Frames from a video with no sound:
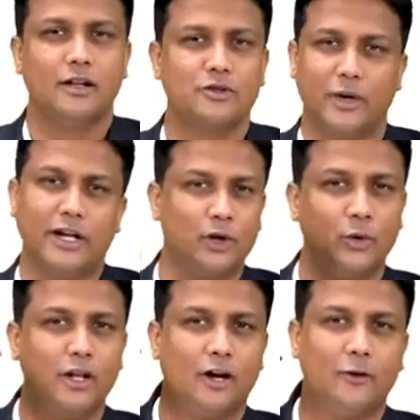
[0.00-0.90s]
So in
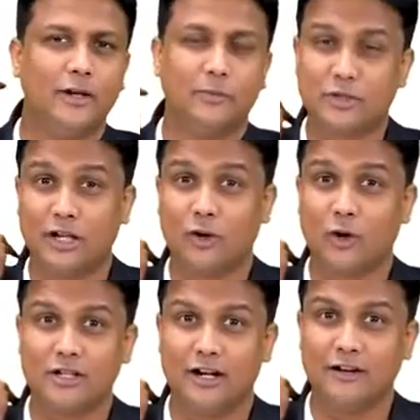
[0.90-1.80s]
total, how many posterior
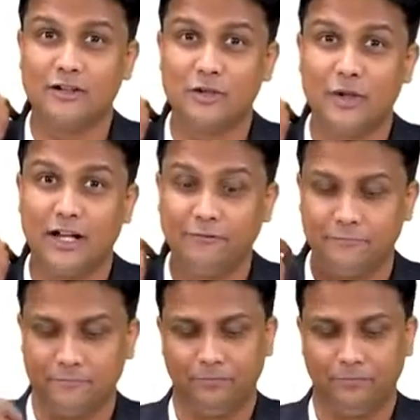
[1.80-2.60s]
intercostal arteries do you have?